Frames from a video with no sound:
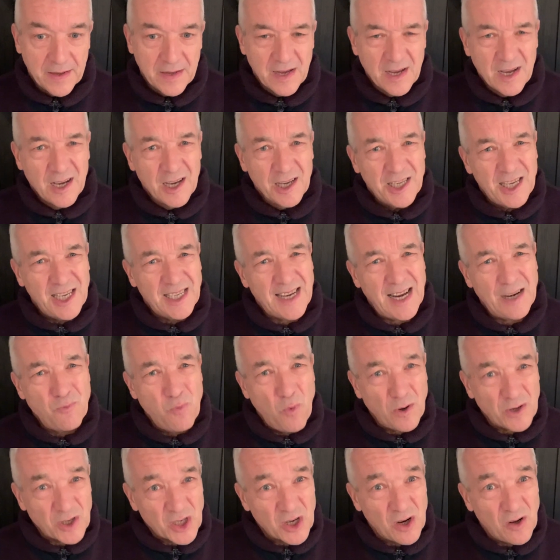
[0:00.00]
She said,
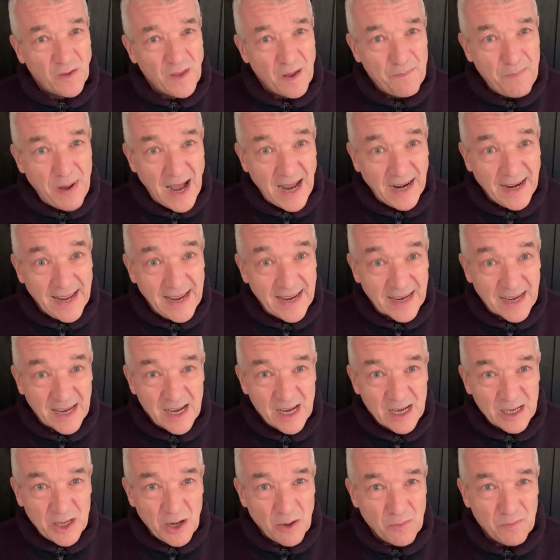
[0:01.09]
"What's all the panic?
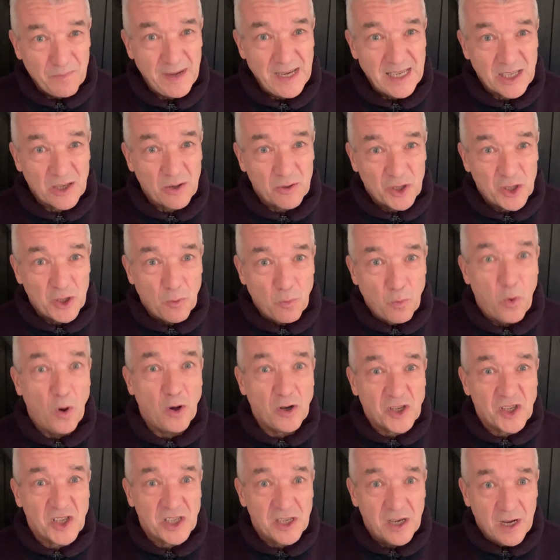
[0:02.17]
Don't be such a
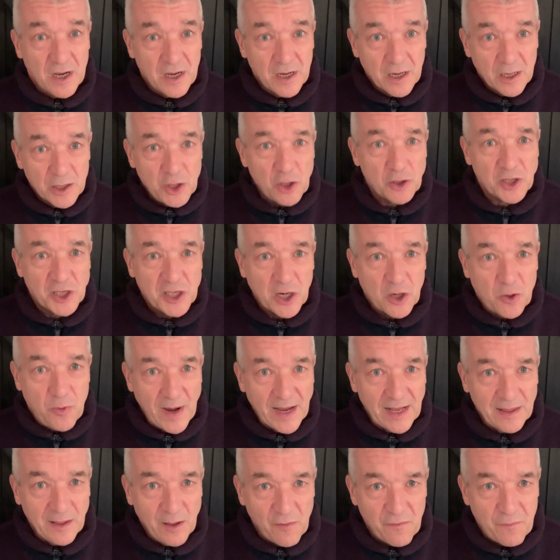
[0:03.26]
wuss. Just a quick
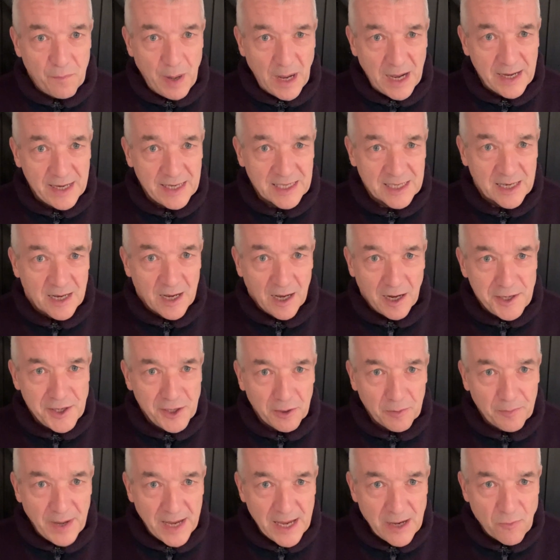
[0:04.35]
love bite and you'll
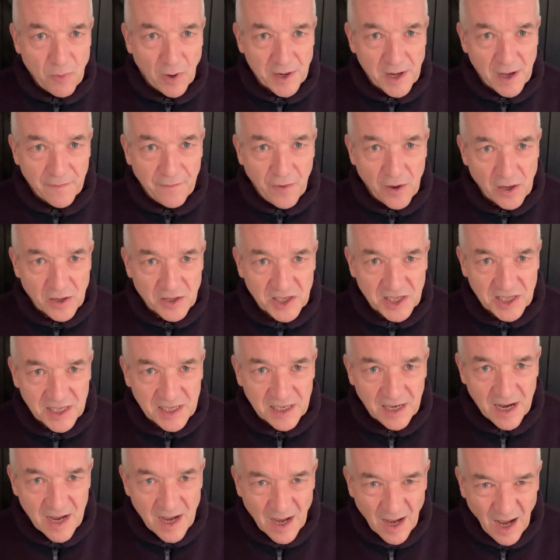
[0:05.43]
be one of us.
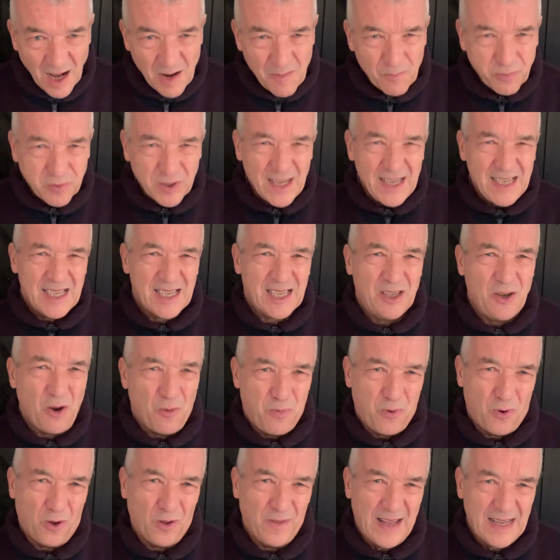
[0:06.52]
And please stop
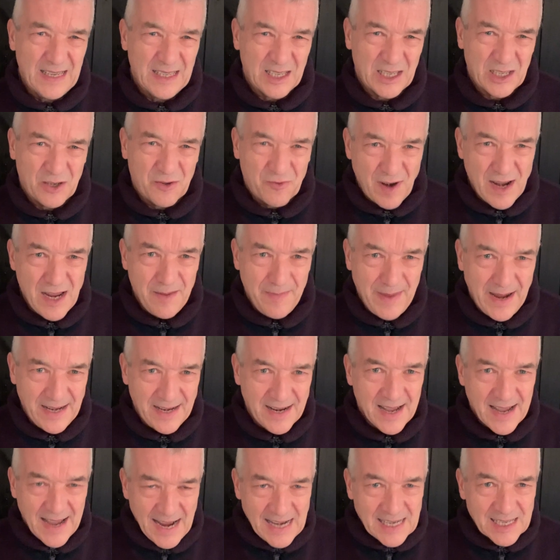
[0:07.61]
all that screaming.
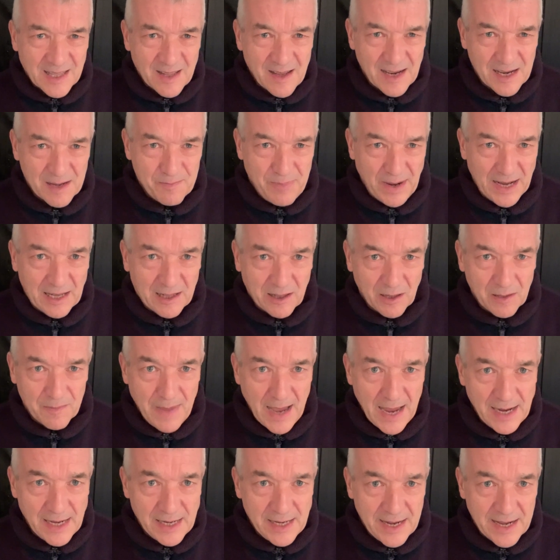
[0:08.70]
It's like
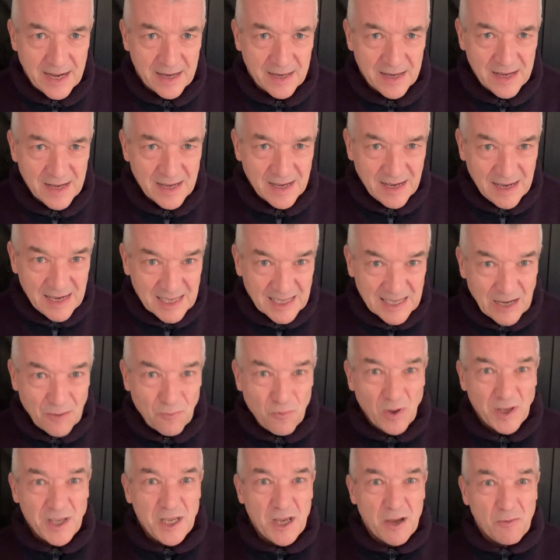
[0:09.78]
Beatlemania." I said, "Will
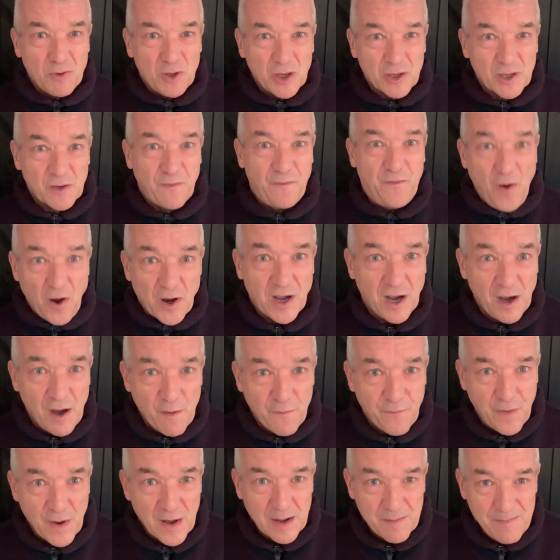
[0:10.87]
you just fuck
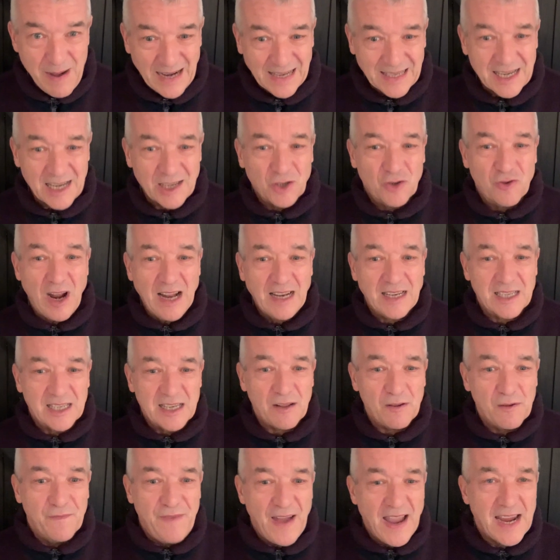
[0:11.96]
off back to
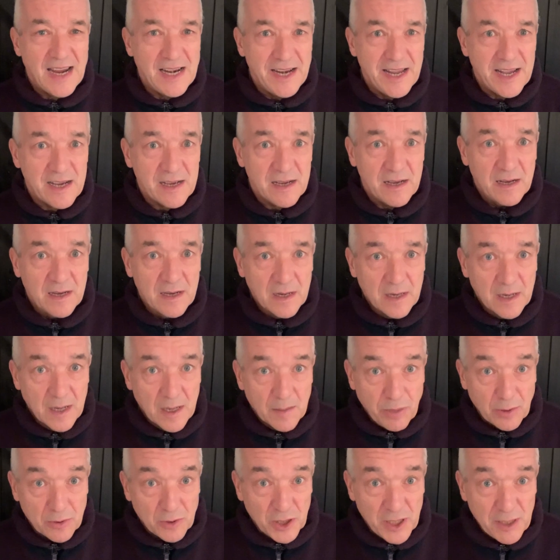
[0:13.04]
Transylvania?"
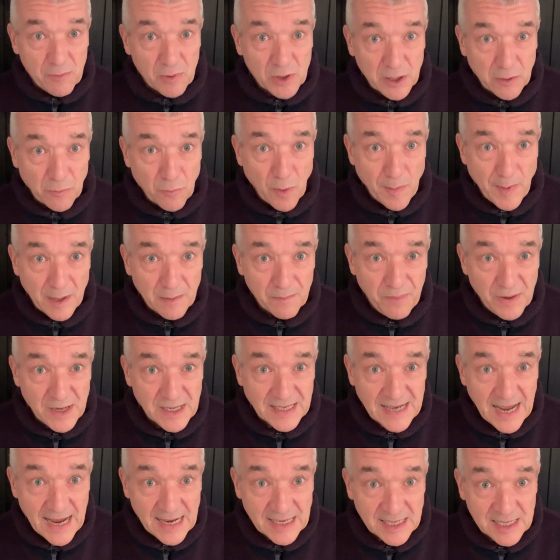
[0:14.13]
But she was a woman
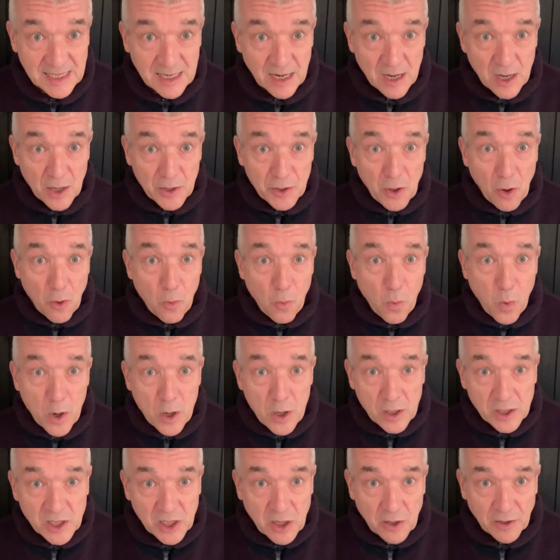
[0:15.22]
possessed. No
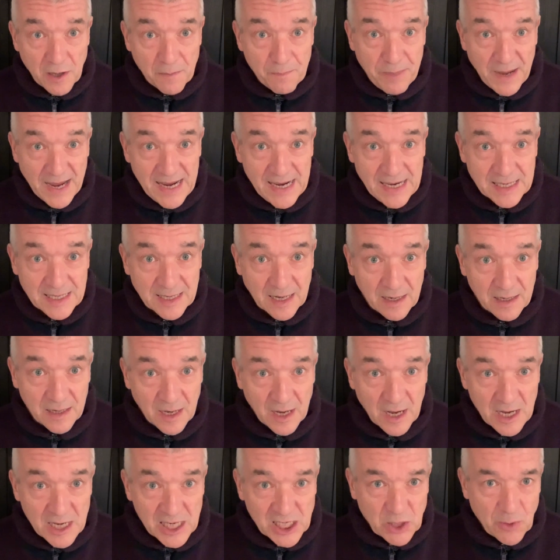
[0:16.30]
words could appease her.
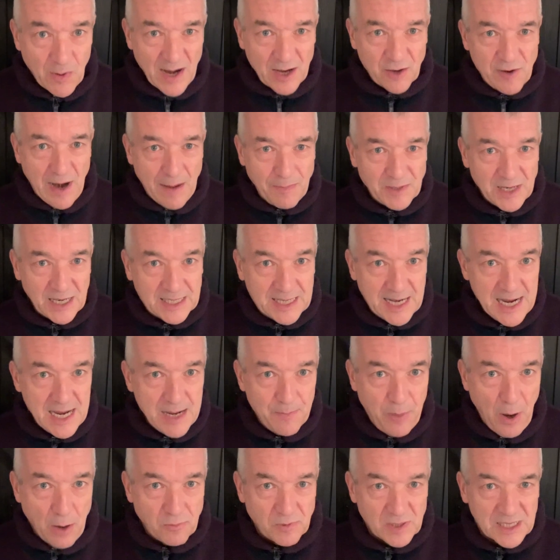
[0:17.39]
So I grabbed a
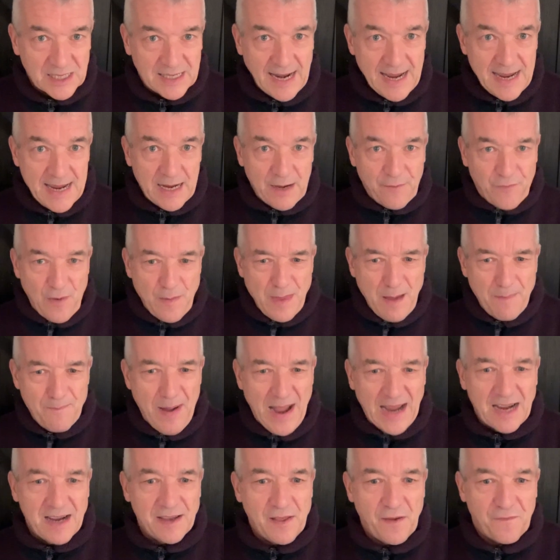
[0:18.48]
T-bone steak from the back
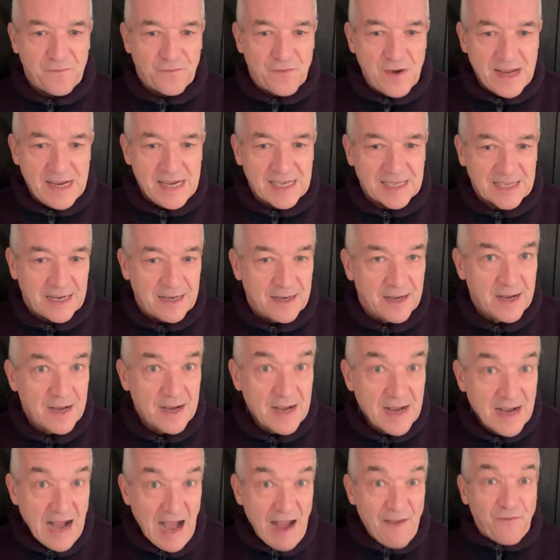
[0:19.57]
of the freezer.
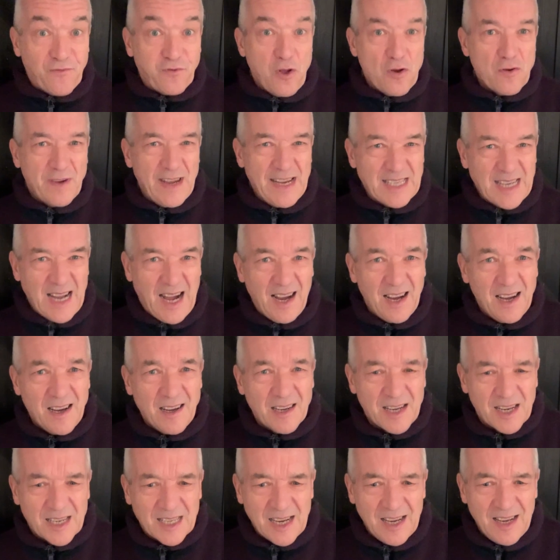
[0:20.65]
I flung it hard
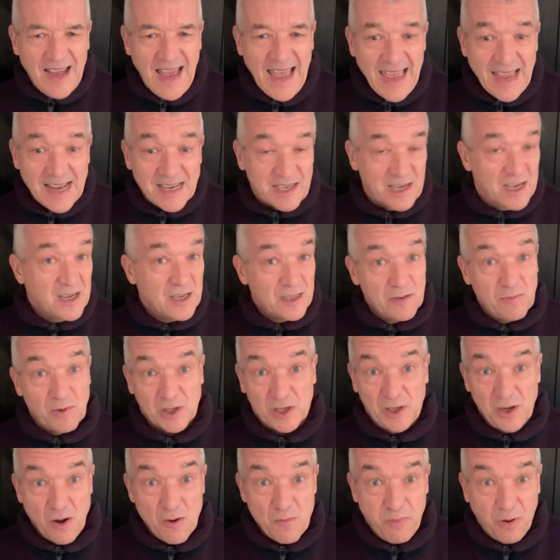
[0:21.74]
at her head. There was
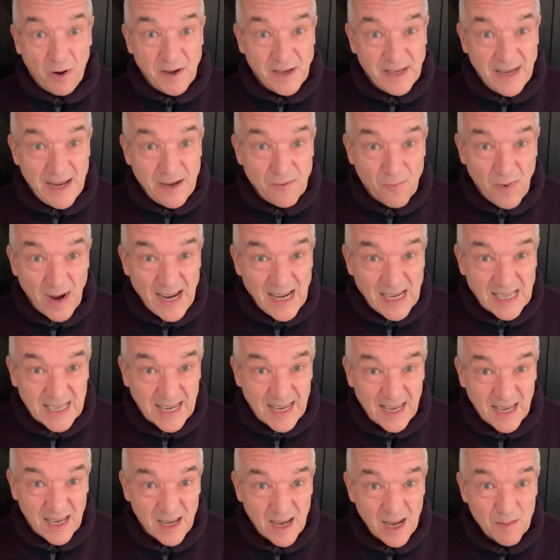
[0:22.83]
no point in
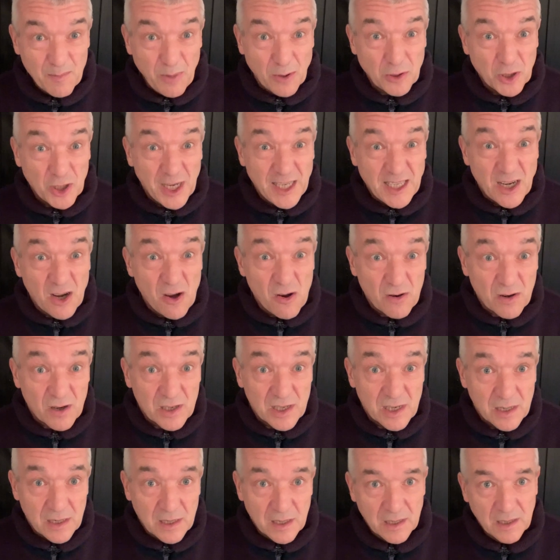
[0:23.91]
waiting, but she ducked,
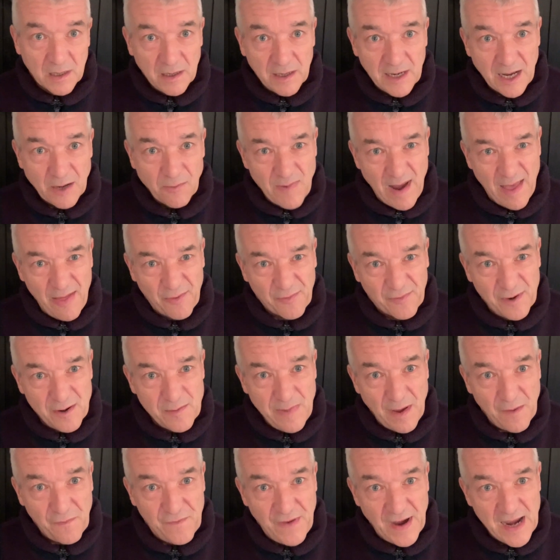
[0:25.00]
and it went through my
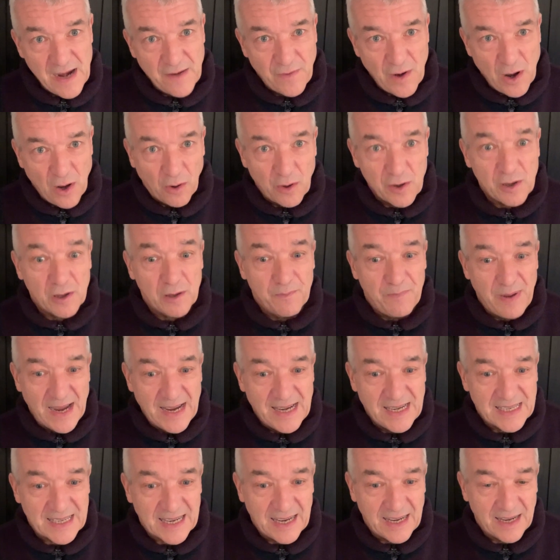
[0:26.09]
favourite oil
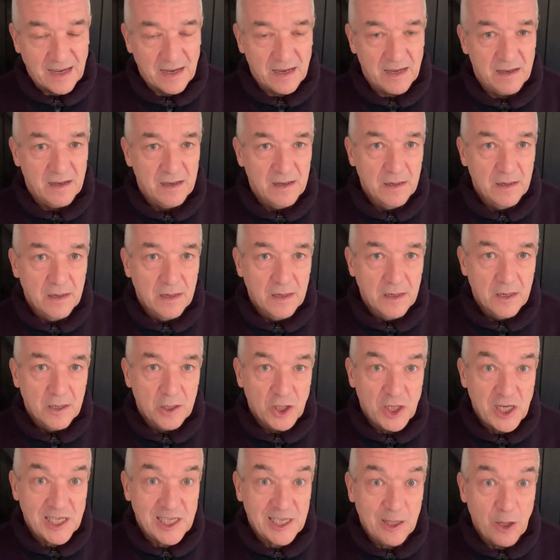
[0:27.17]
painting. She
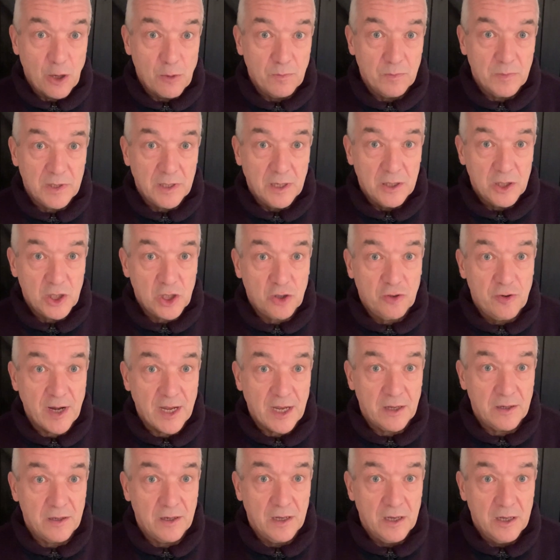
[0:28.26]
slumped,
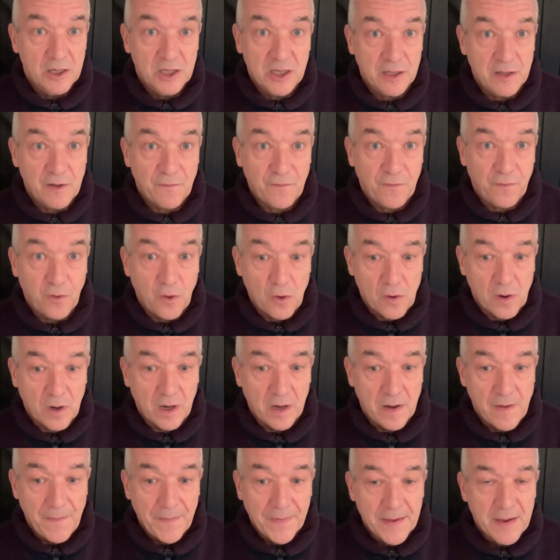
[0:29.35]
stricken, to the floor.
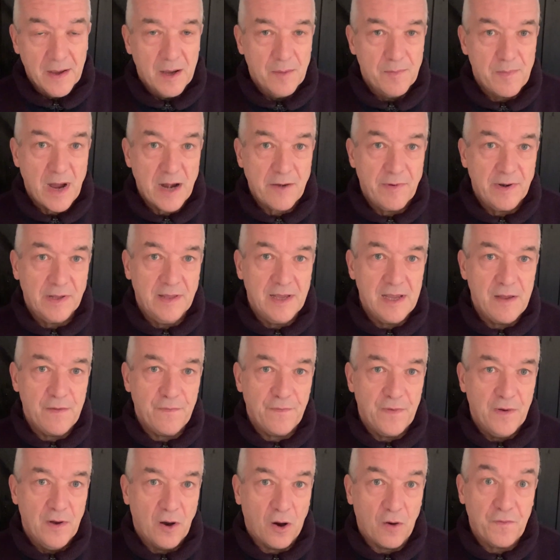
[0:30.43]
My relief
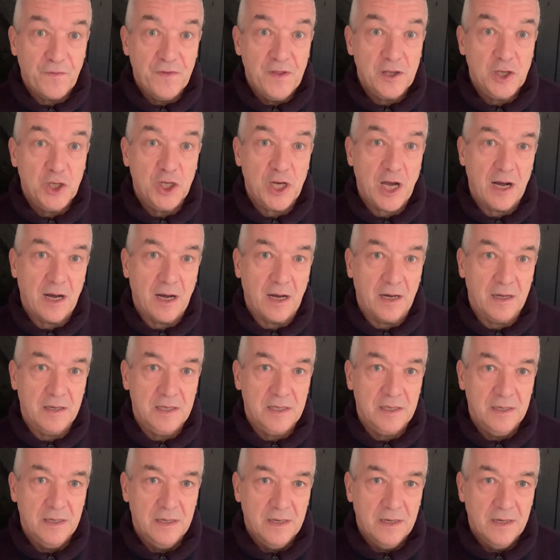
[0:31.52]
off the chart.
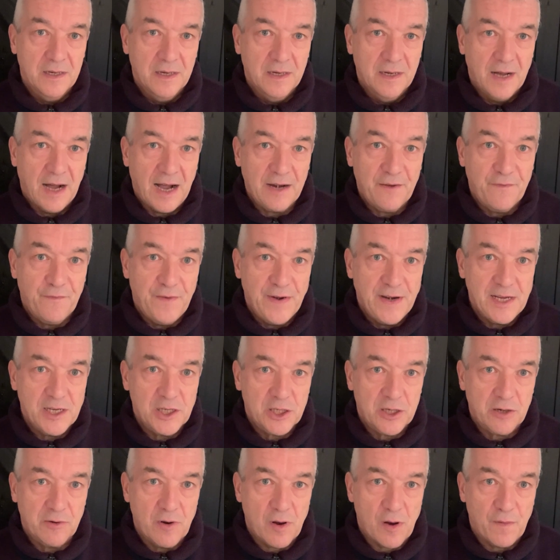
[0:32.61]
I'd finished
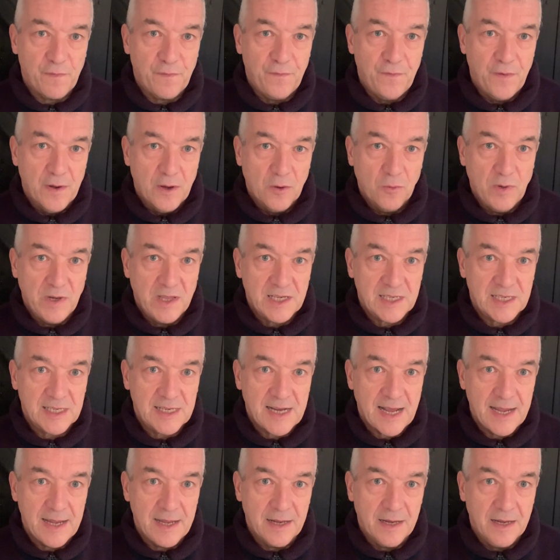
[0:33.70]
her off with a
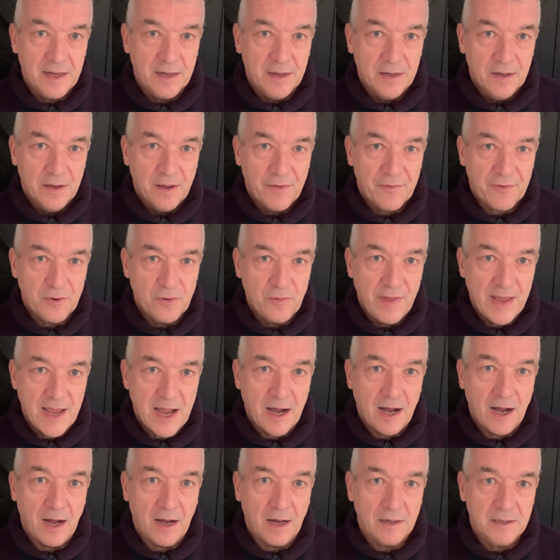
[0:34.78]
stake through the
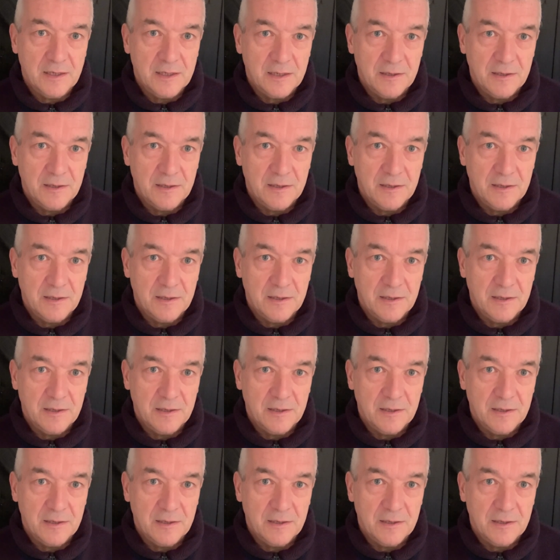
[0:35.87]
art.